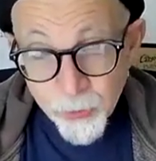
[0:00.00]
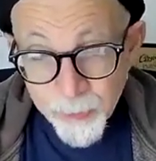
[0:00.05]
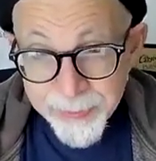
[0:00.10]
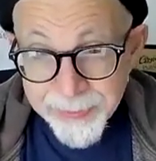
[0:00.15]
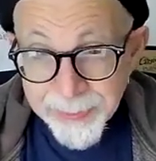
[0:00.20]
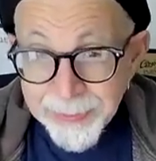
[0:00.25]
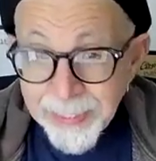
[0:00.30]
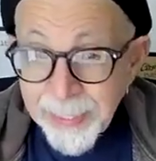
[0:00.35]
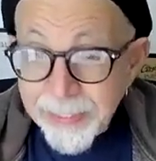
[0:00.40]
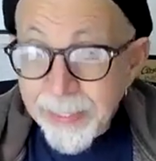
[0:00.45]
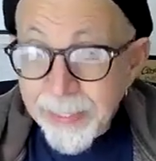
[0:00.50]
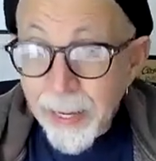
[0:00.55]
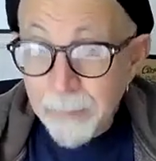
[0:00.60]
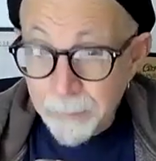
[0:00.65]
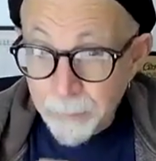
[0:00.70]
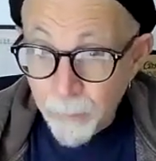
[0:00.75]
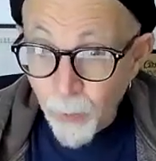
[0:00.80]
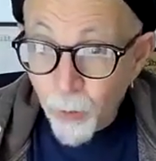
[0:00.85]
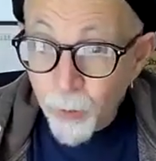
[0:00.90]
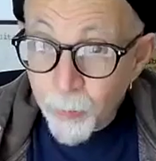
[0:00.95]
suicide like
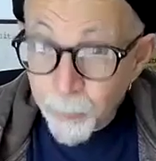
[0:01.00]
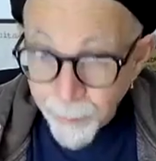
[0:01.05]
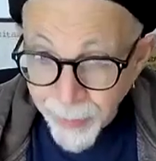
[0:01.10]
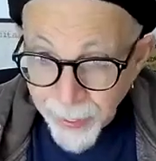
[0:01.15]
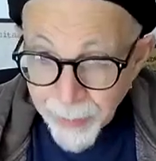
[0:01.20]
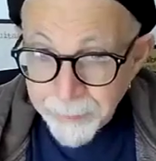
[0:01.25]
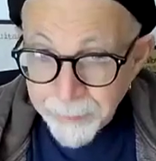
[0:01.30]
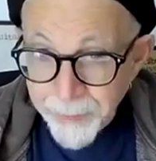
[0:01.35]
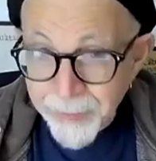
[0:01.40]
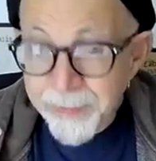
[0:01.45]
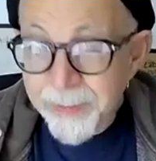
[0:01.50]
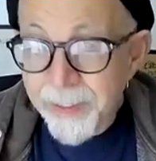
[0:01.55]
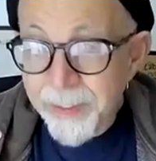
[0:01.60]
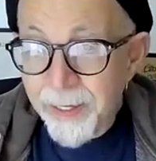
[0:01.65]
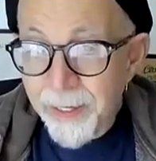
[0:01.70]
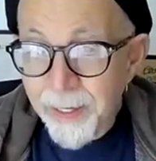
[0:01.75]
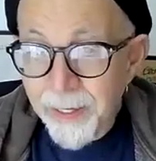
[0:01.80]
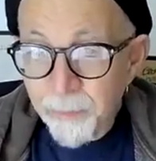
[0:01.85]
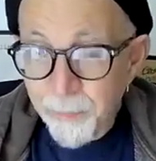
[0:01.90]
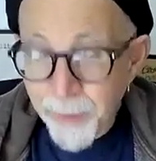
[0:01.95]
that more
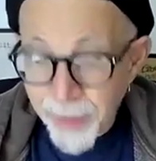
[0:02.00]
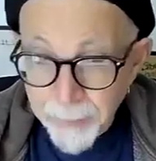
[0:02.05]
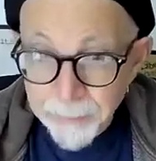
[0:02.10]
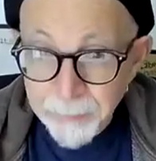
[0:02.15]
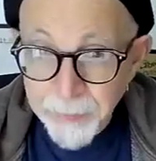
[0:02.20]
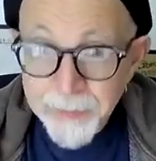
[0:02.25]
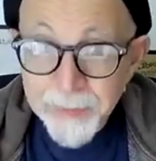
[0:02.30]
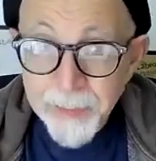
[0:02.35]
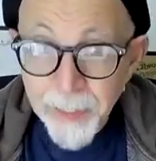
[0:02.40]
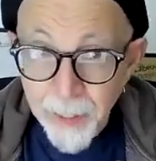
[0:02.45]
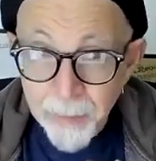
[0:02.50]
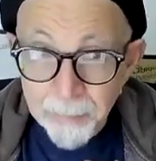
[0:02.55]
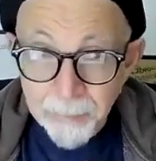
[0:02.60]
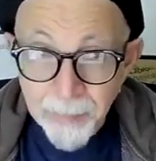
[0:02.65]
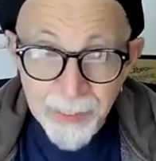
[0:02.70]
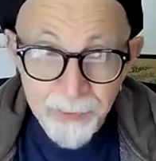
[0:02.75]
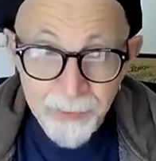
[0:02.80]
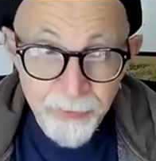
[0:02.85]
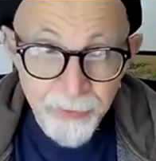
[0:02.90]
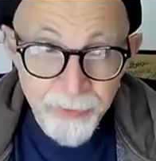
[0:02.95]
rampant
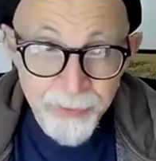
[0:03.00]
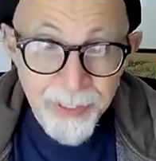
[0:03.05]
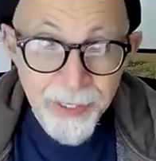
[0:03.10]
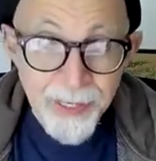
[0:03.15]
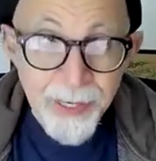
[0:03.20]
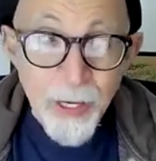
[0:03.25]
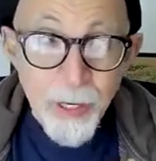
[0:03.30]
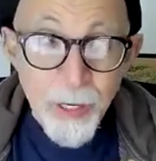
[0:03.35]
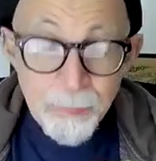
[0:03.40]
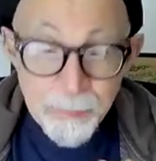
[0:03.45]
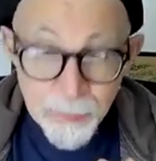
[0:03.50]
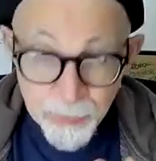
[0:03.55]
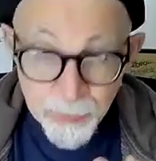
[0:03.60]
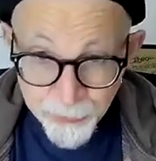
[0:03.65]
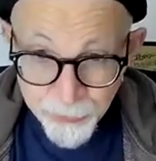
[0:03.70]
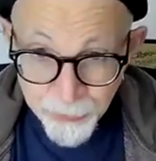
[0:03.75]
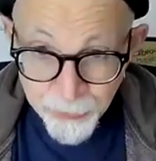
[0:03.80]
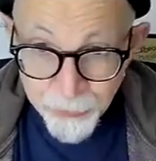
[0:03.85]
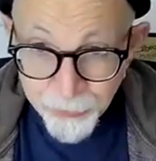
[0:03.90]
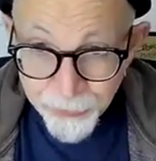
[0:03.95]
amongst
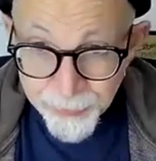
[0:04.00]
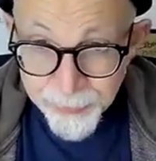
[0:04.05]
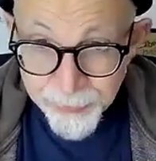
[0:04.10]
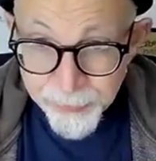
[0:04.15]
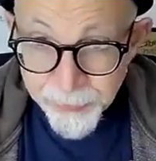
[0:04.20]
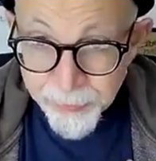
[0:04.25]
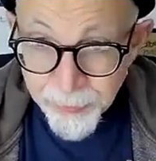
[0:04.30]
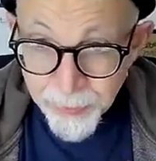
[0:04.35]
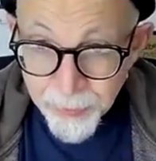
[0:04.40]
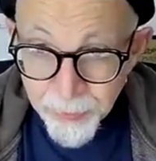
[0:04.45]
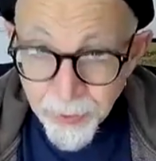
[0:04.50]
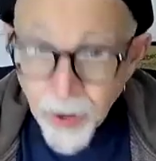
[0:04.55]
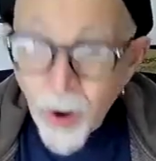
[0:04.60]
musicians,